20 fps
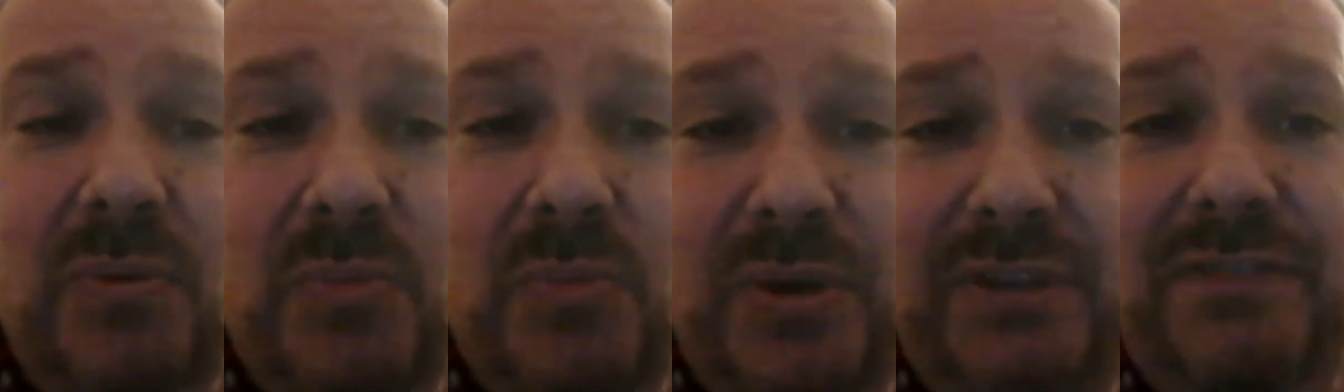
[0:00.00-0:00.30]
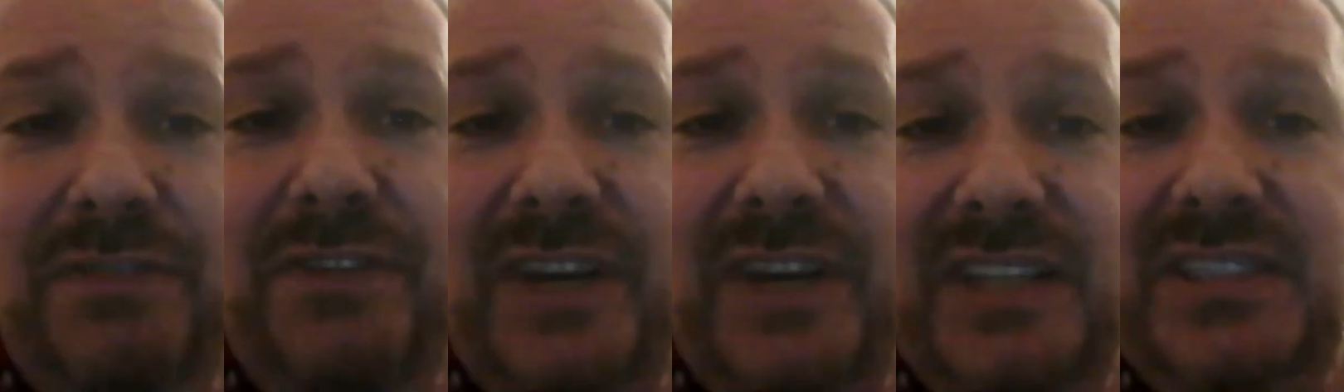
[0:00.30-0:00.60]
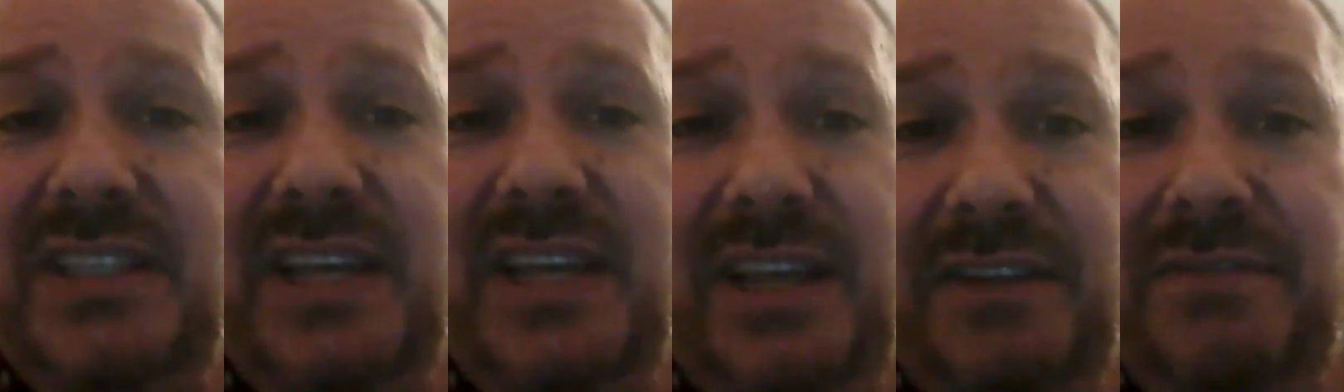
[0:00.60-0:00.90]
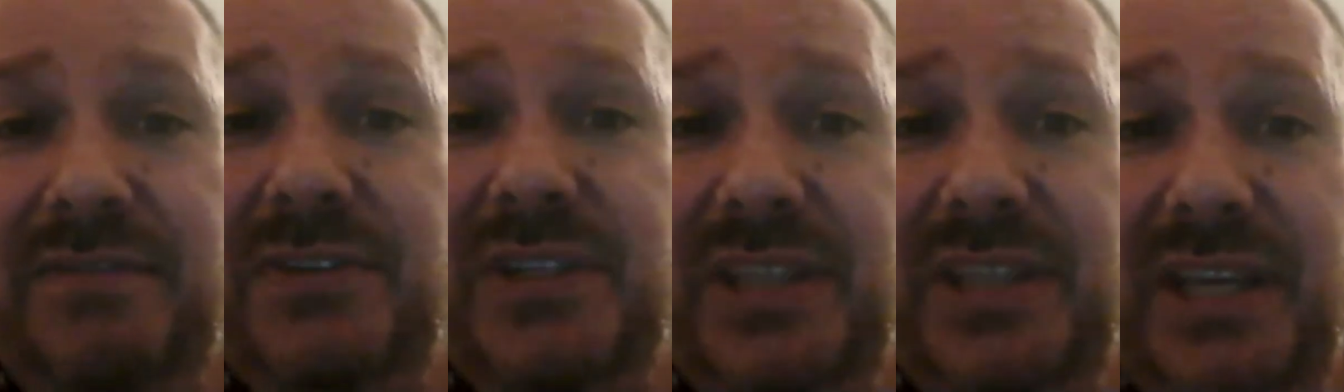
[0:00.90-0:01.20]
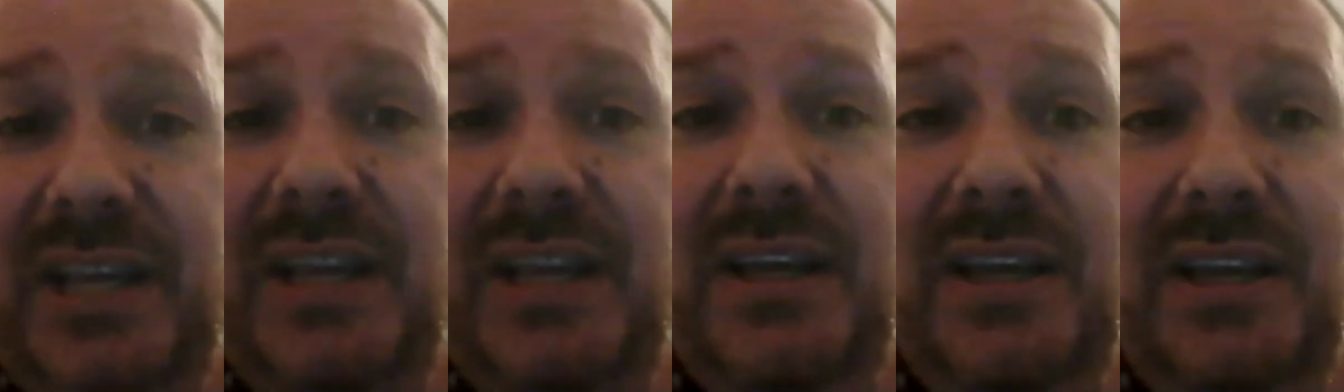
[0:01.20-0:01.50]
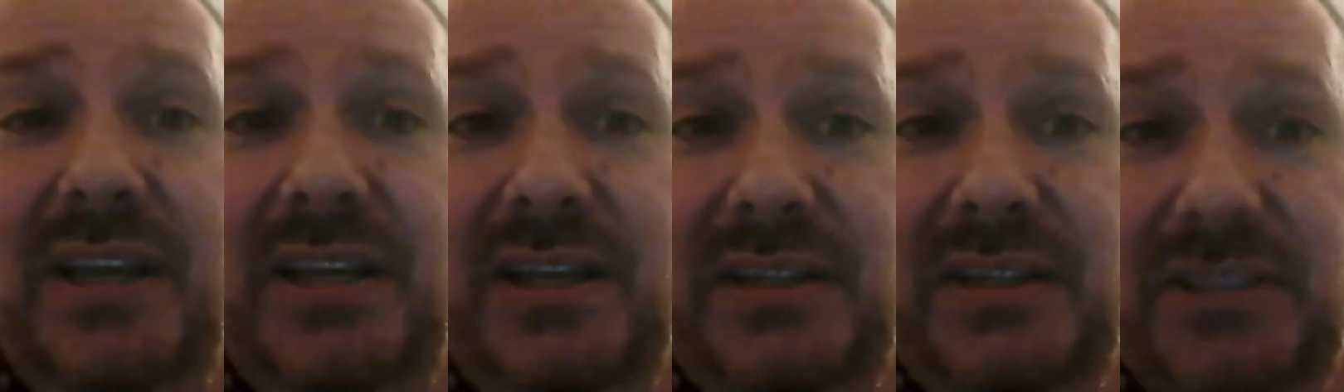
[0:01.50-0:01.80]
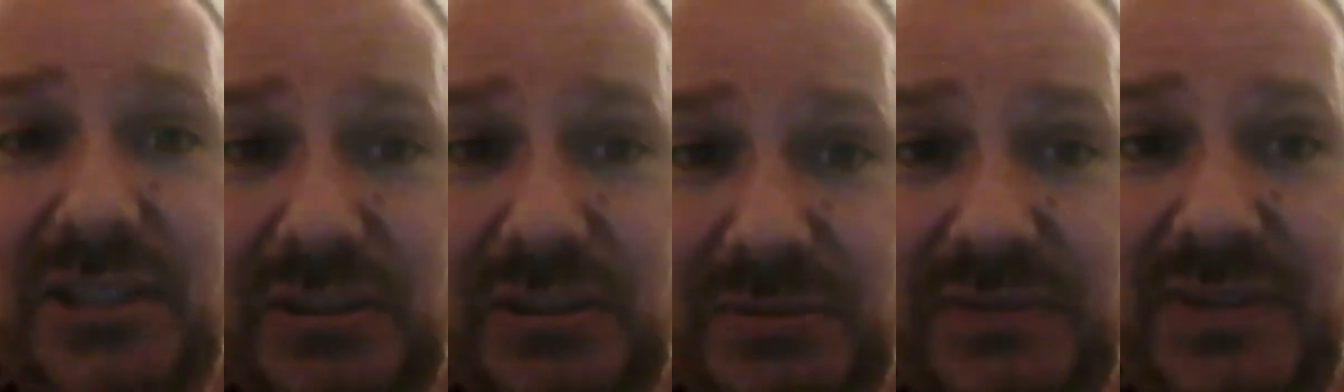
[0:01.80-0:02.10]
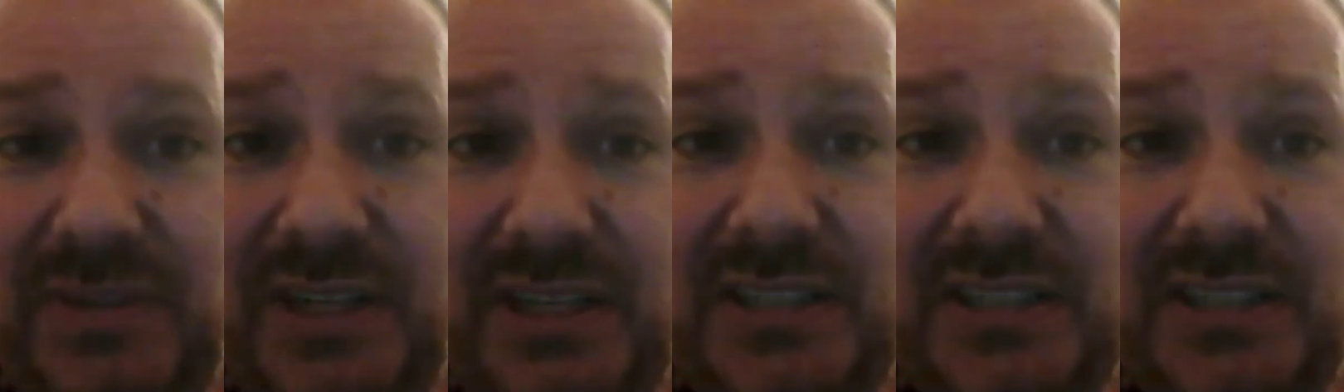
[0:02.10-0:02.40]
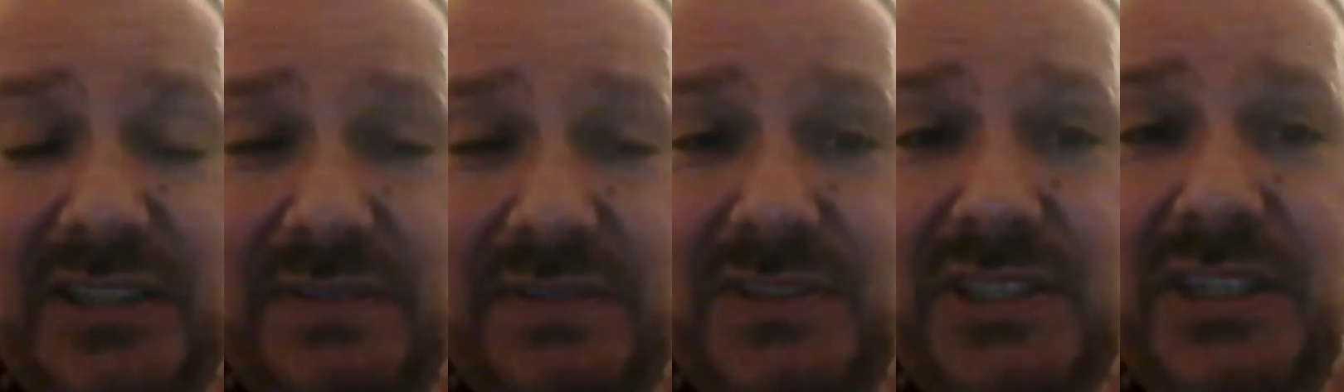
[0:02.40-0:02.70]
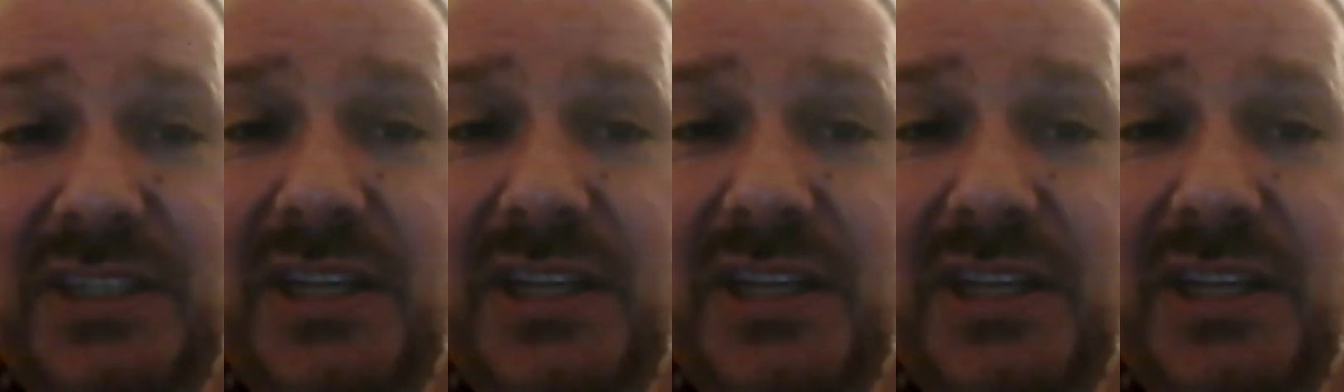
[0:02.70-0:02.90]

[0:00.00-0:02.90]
we face that every year in terms of inactivity.